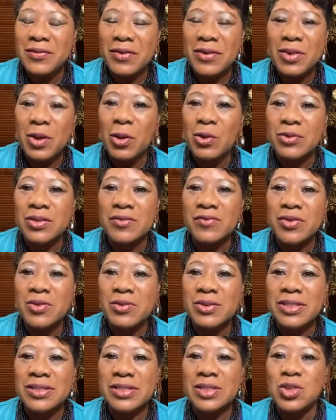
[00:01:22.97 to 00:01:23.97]
For those of
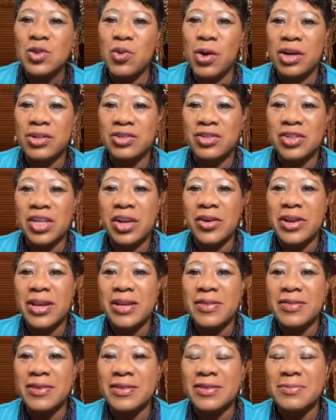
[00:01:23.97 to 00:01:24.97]
you listen who are
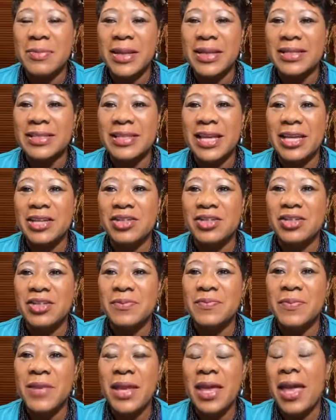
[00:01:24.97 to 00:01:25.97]
sharing in this
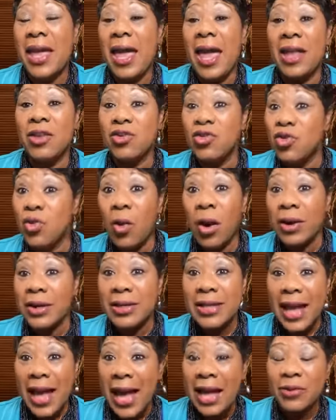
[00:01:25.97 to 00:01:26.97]
meditation and you
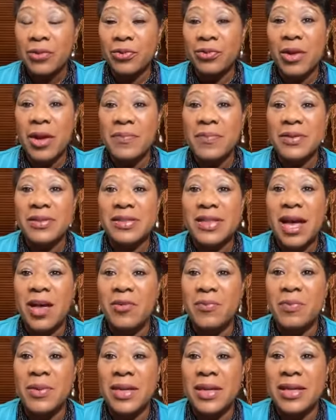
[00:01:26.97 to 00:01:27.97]
are not from the
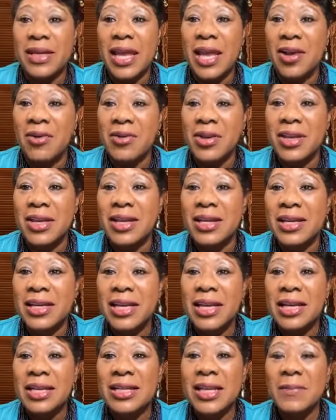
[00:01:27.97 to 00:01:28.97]
South Bend area,
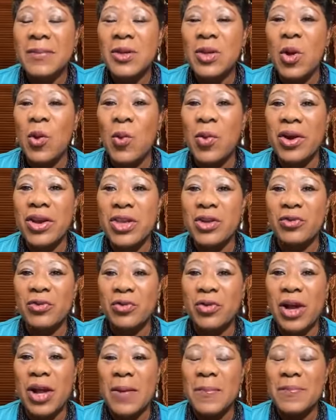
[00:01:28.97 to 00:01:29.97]
let me know where you're
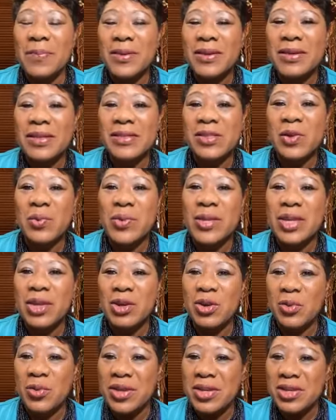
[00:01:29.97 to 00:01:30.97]
from so we
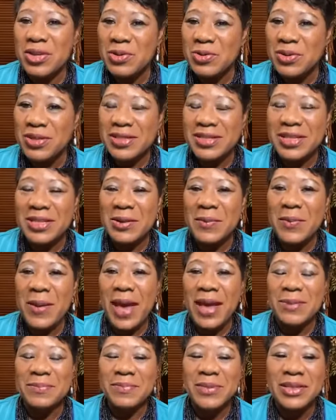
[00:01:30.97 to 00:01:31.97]
can greet you the Tina
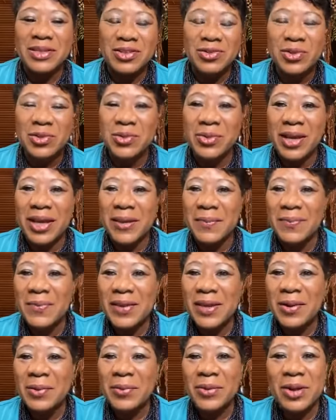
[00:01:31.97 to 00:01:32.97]
Patton Ministry way.
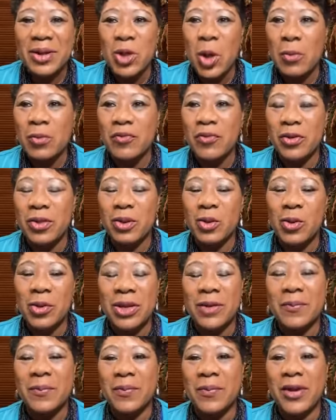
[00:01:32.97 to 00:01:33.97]
We're going to go before the
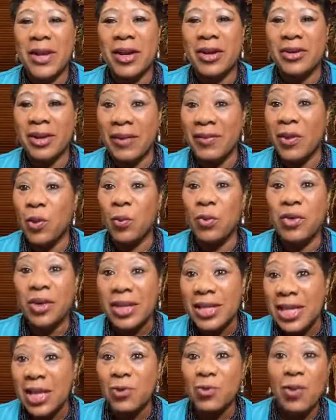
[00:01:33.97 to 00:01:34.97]
Lord in prayer and then we're
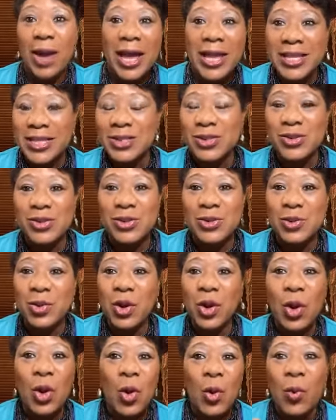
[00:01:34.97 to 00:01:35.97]
going to get right
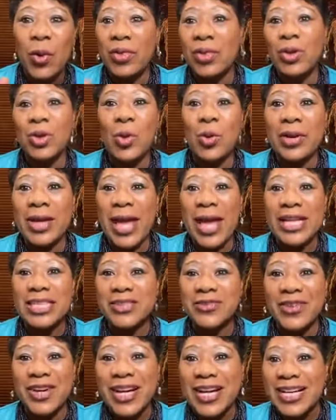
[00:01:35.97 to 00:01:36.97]
into what the Lord
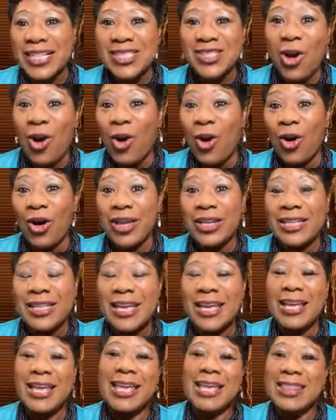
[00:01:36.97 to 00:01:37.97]
has for us
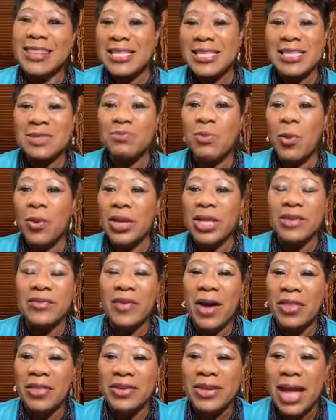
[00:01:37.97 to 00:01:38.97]
on this morning.
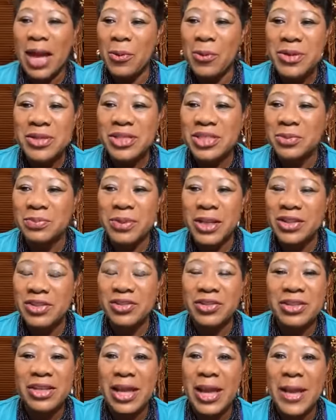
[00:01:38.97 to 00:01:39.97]
Father God, we just
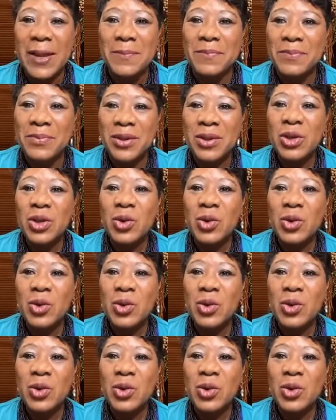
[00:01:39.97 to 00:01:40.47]
bless your name.